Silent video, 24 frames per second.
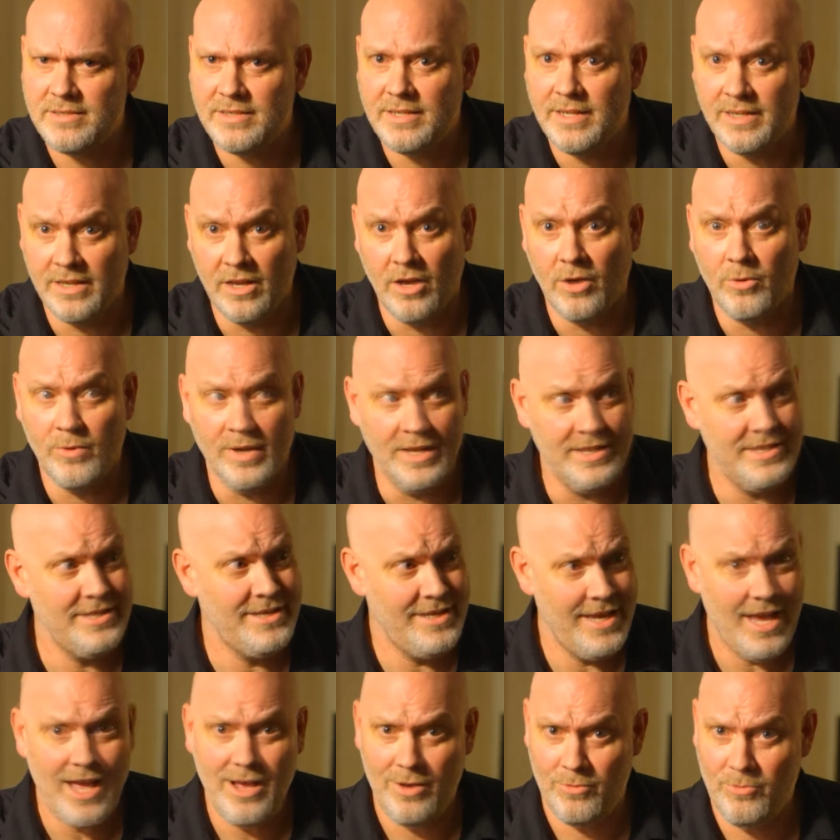And they all went,
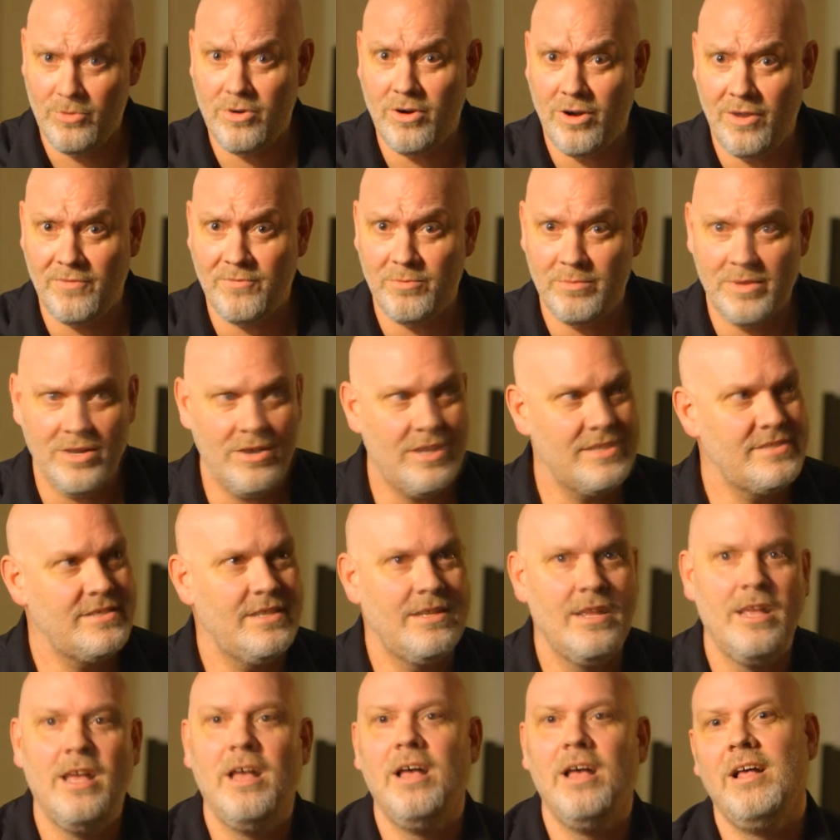"Yeah, we're all from there." I said,
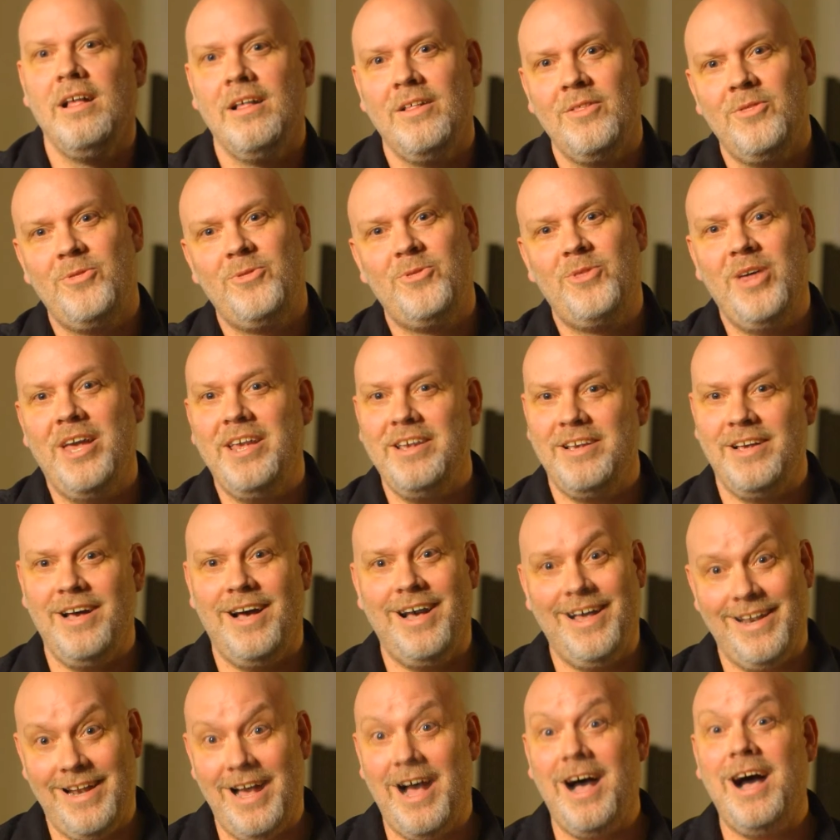"Thank
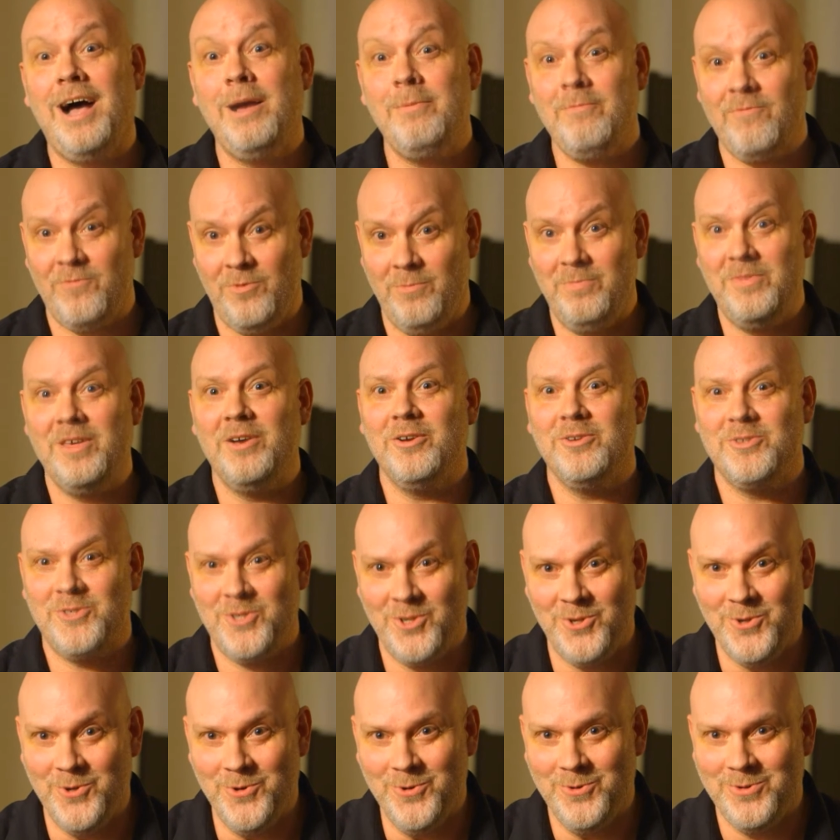God I'm from there
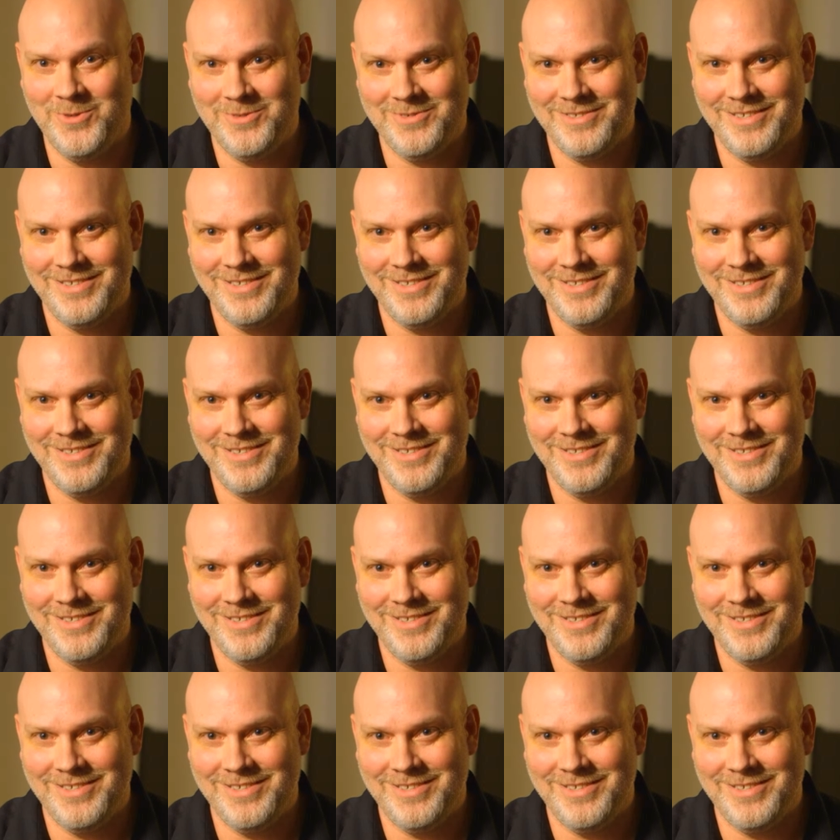too."